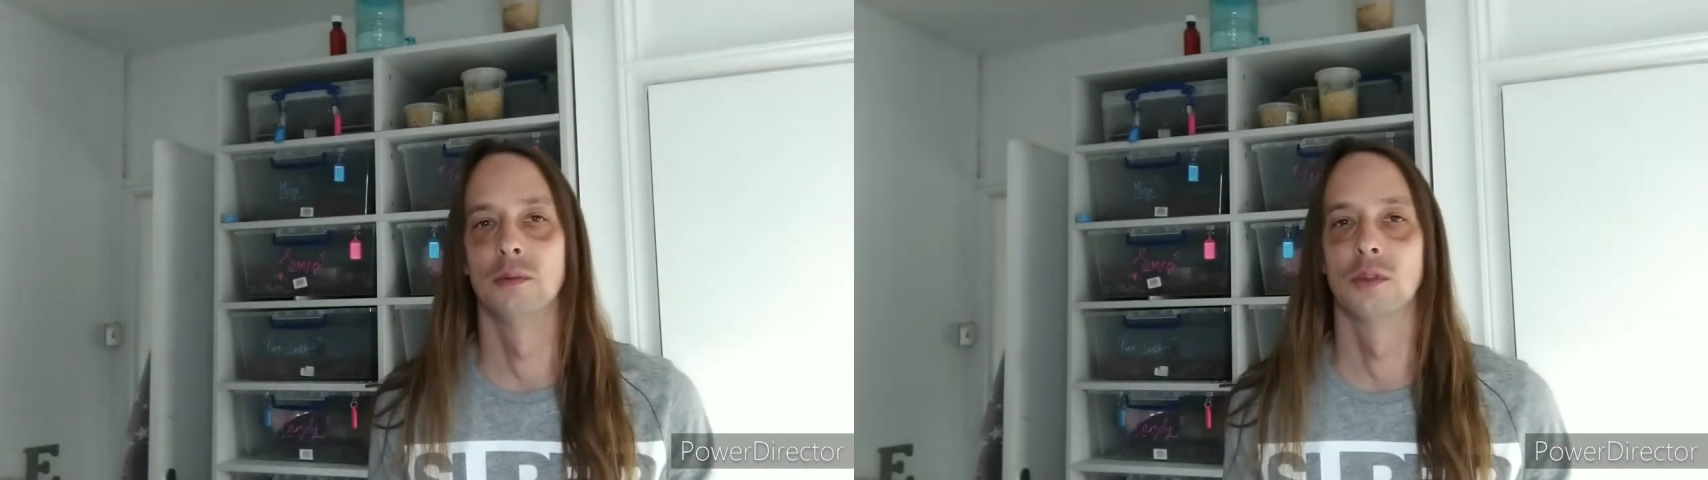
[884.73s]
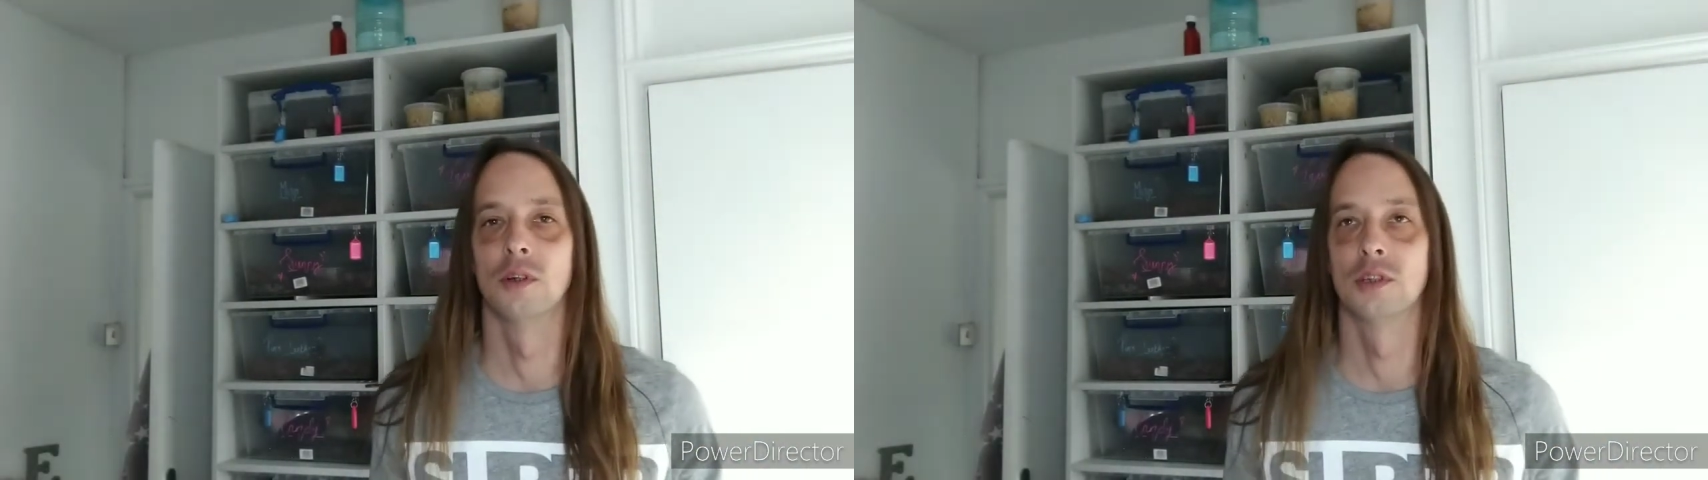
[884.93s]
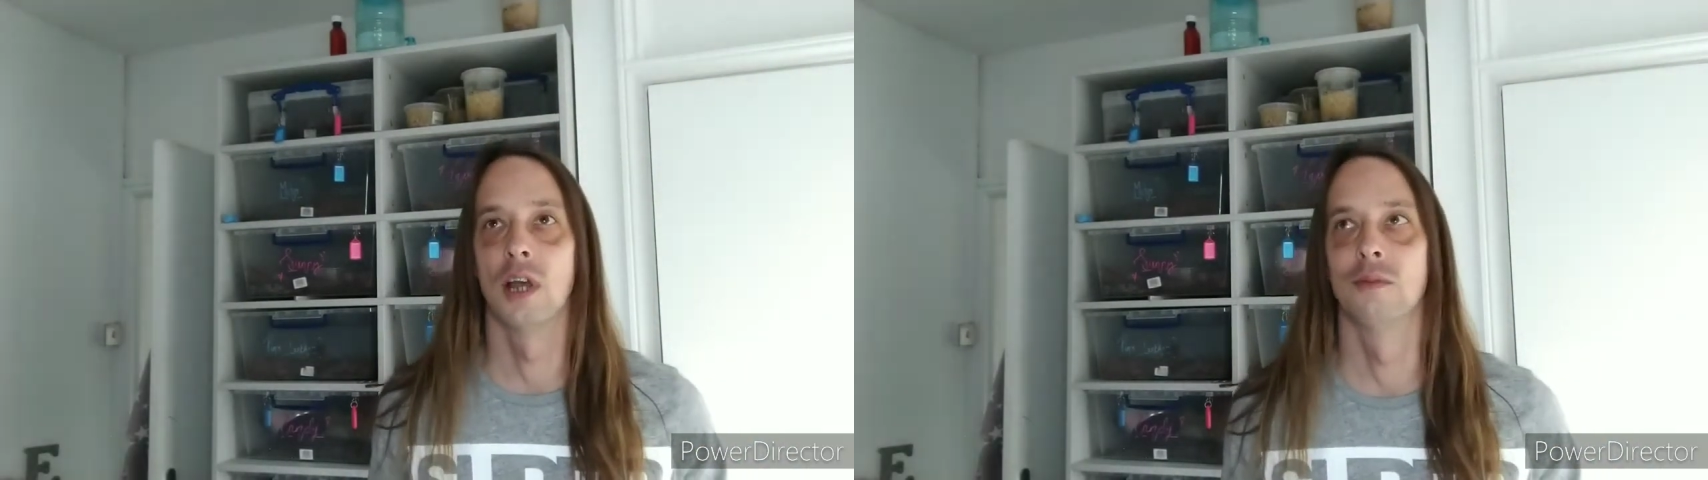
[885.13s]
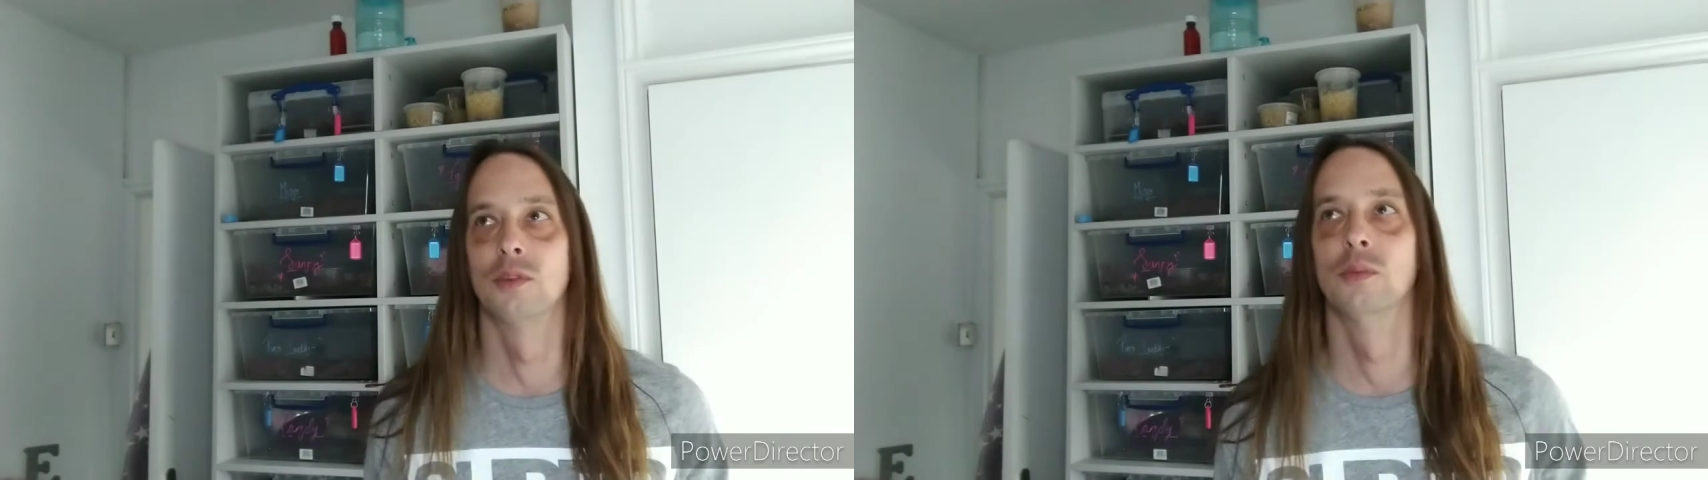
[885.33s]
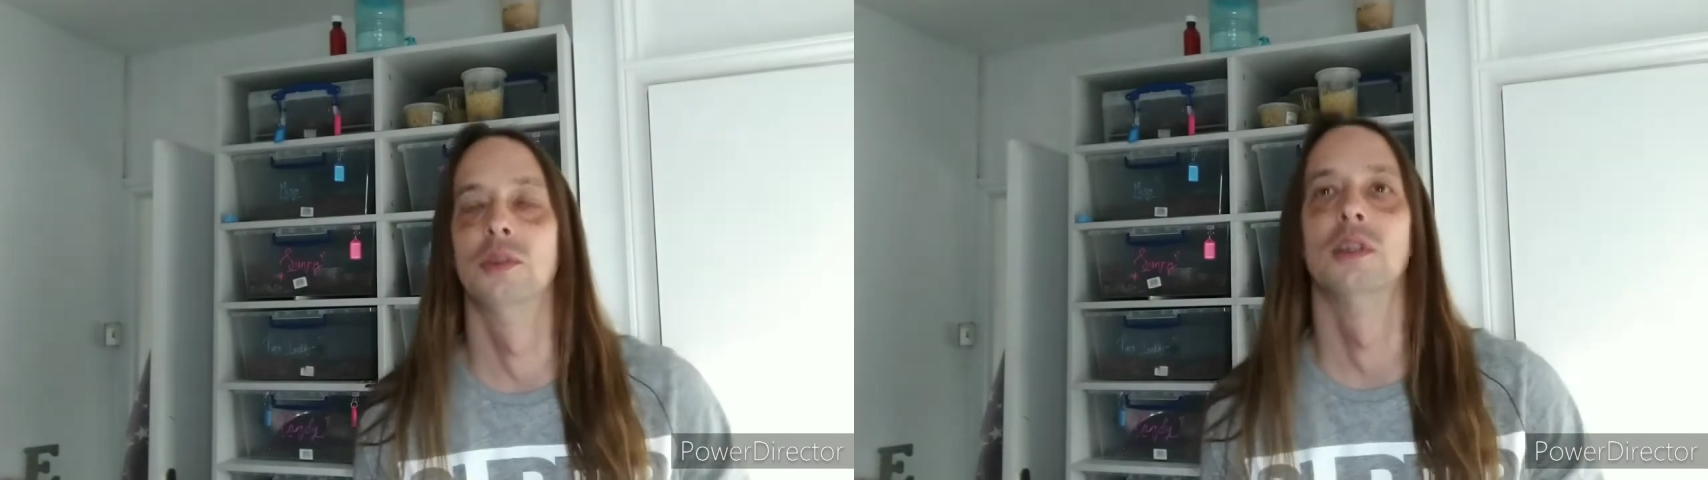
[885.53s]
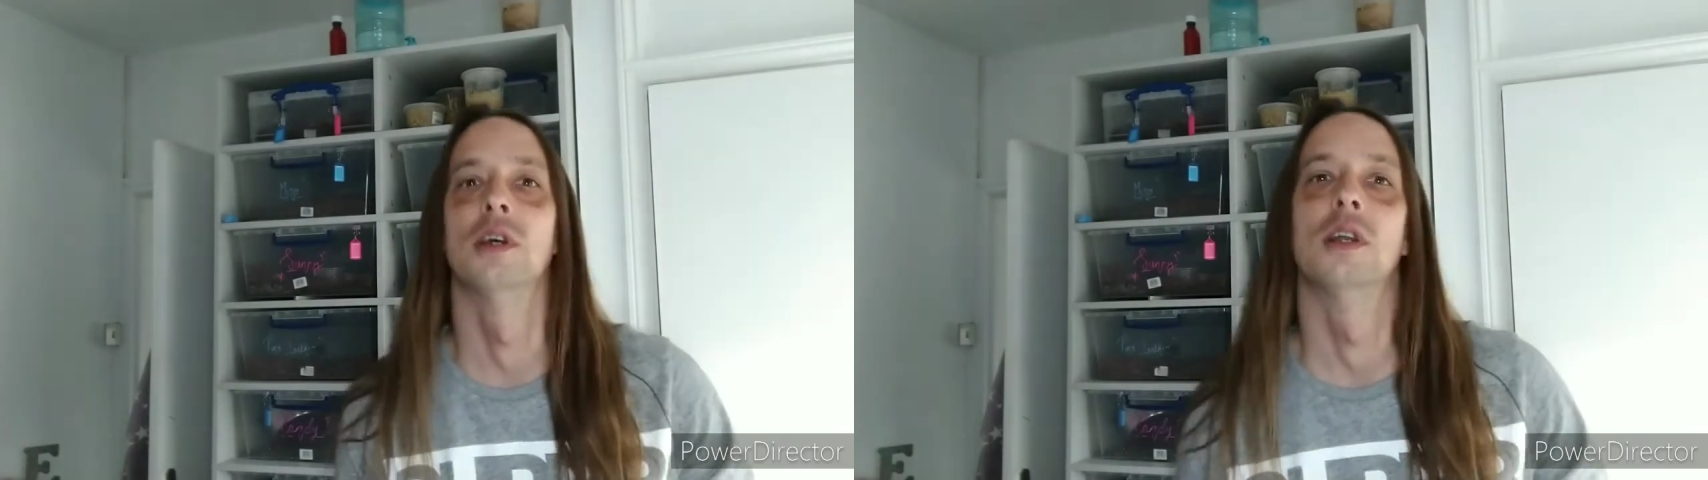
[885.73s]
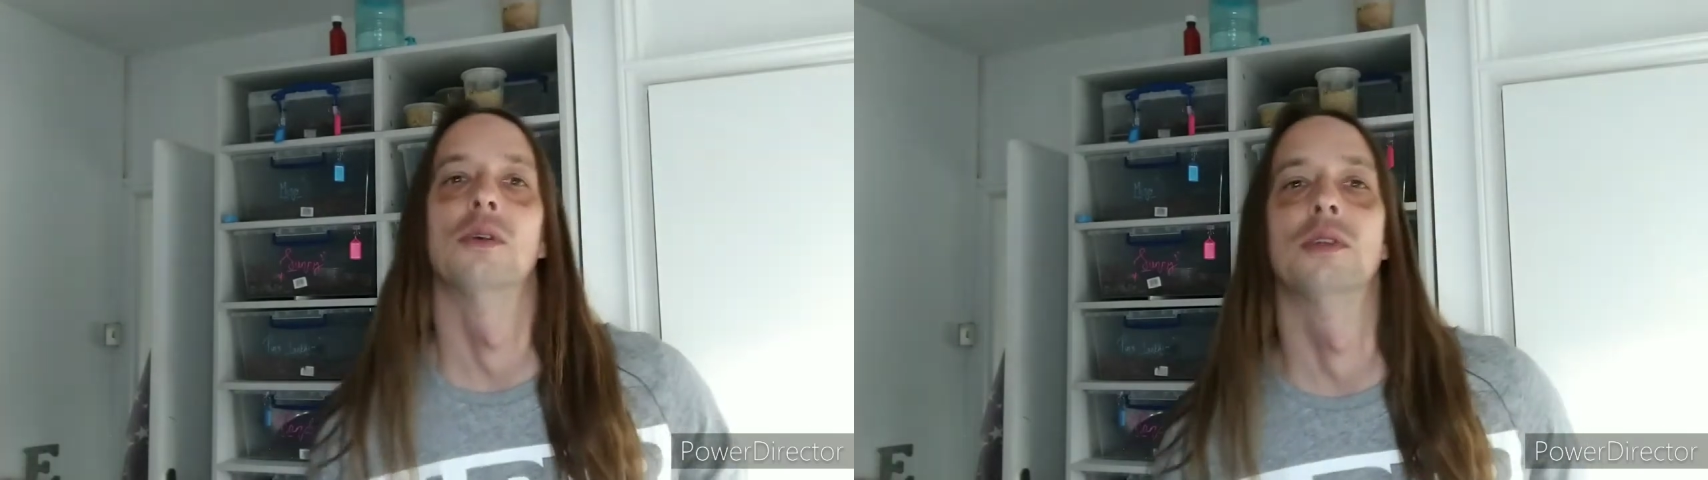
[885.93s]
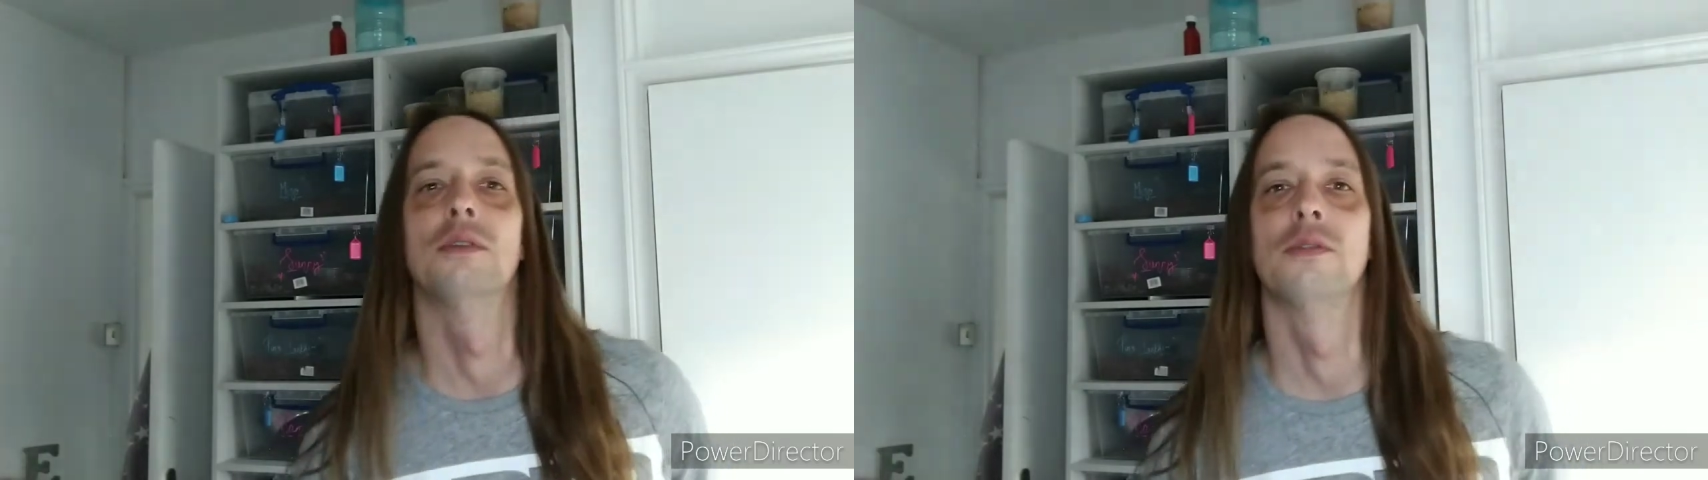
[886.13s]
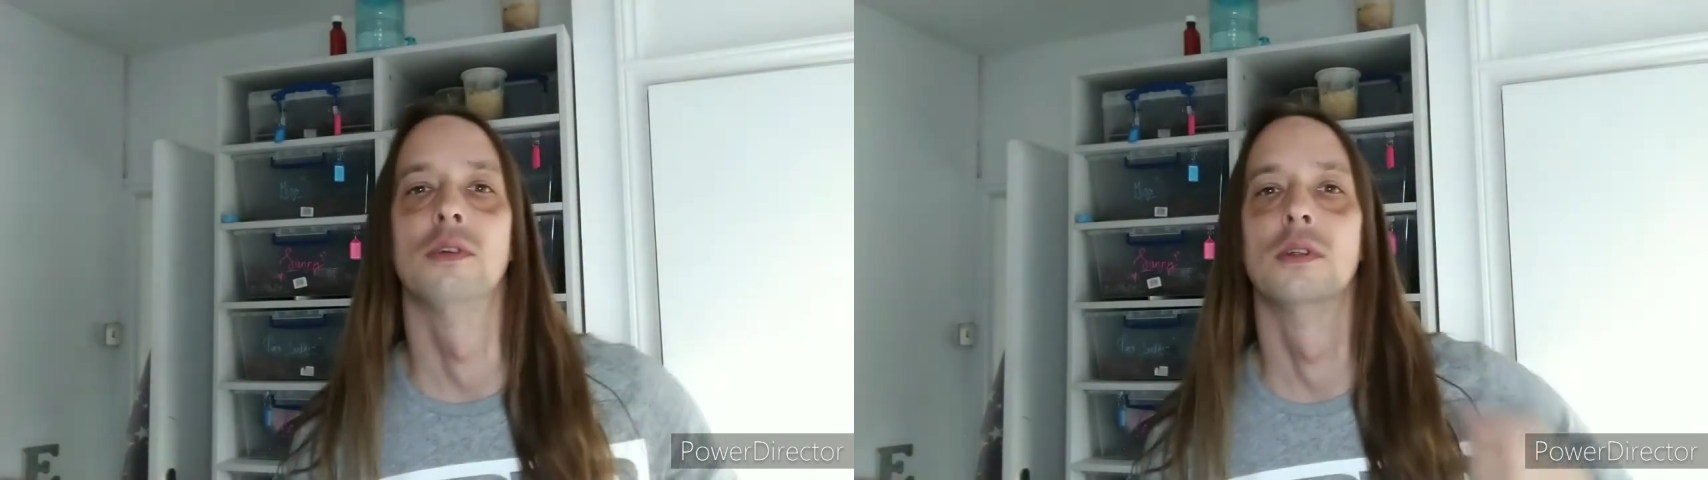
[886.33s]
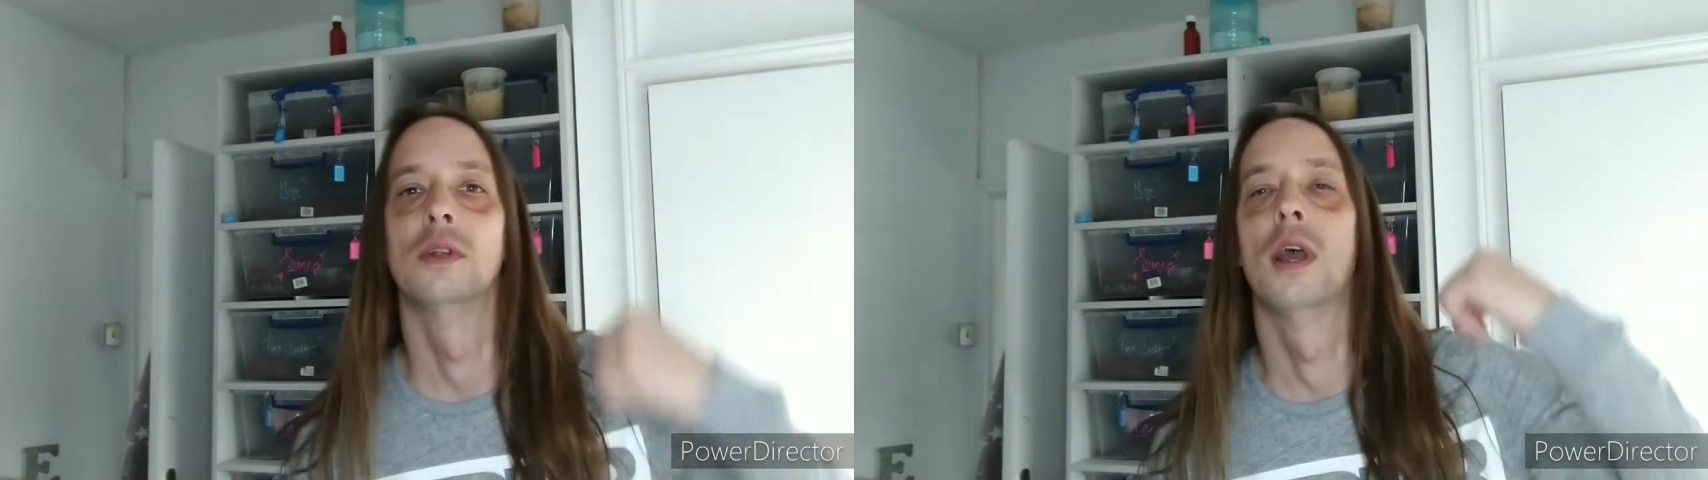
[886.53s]
It was nice to have something a little
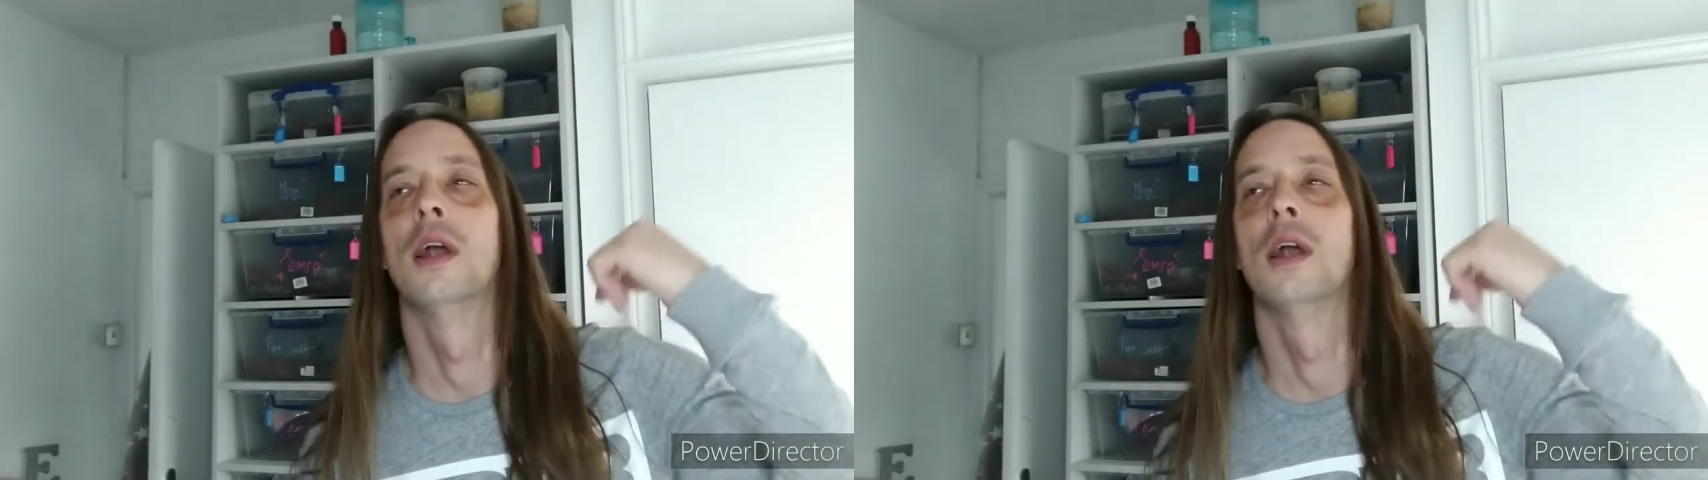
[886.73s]
different,